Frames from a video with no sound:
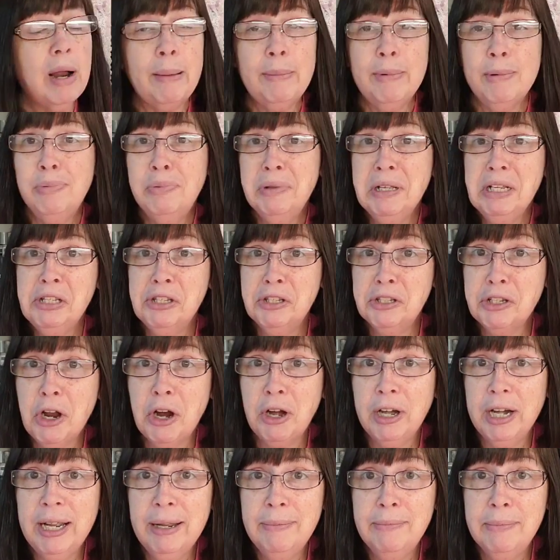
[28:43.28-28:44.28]
probably
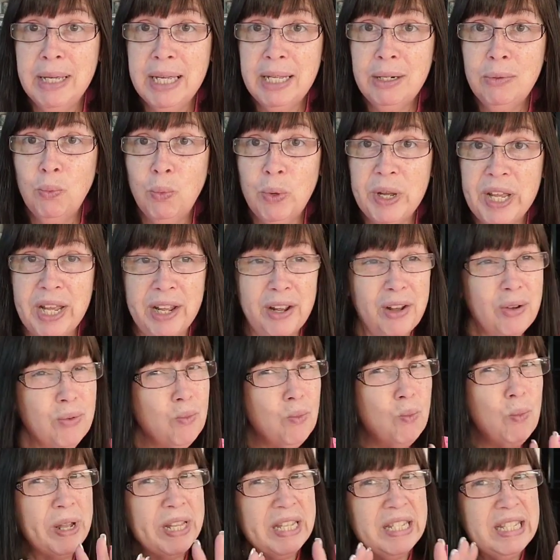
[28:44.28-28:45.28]
starting
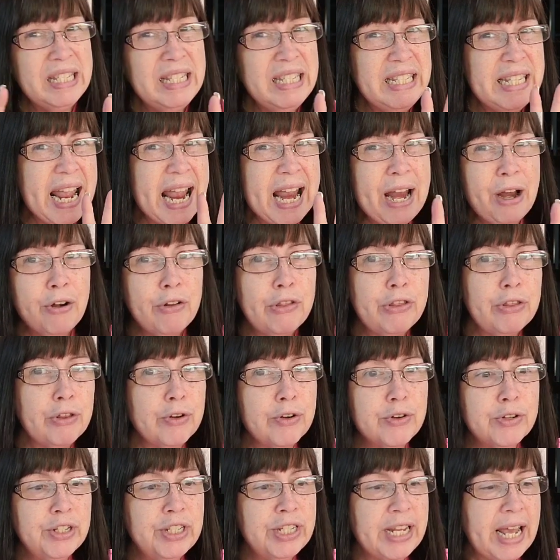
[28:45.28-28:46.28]
midweek, Wednesday or
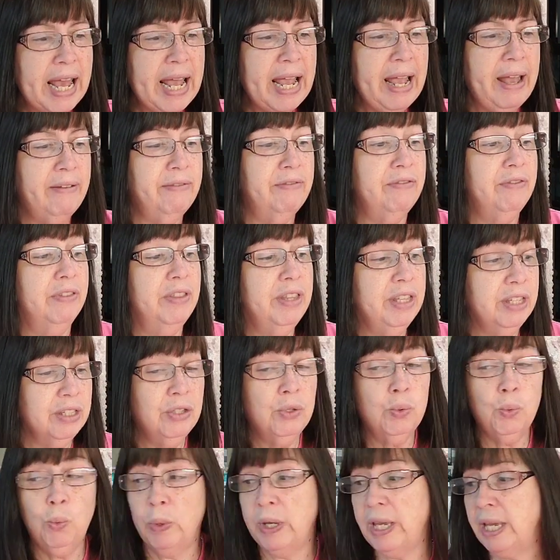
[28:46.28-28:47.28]
Thursday of
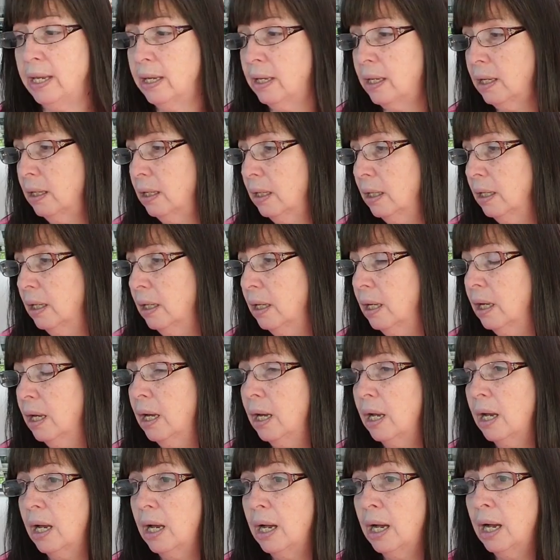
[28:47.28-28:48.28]
this week,
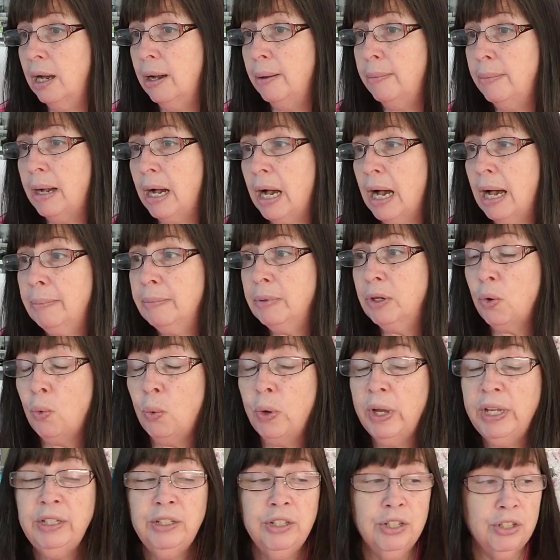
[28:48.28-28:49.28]
um, I'm
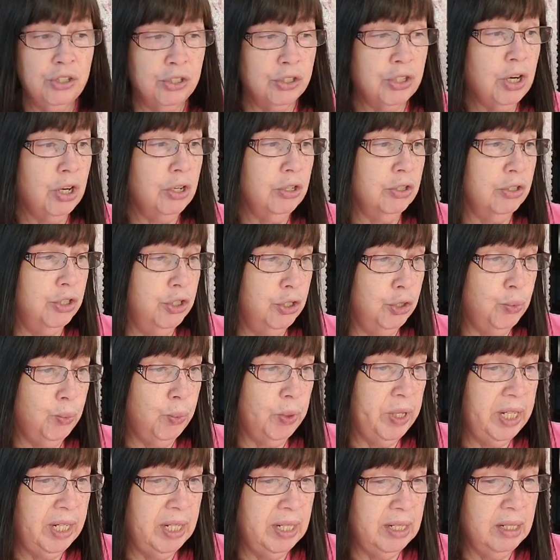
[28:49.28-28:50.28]
going to start
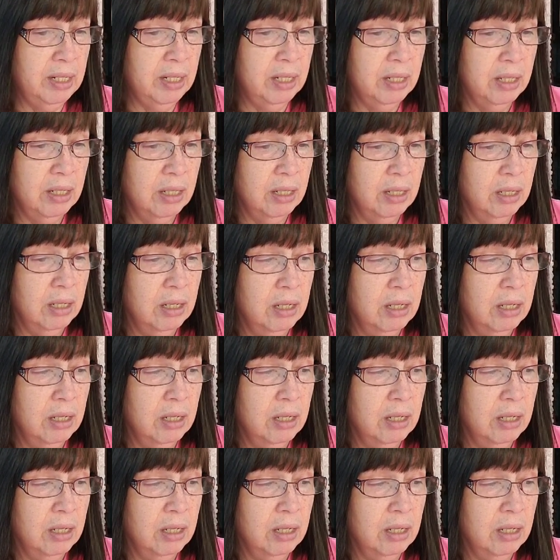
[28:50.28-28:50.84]
doing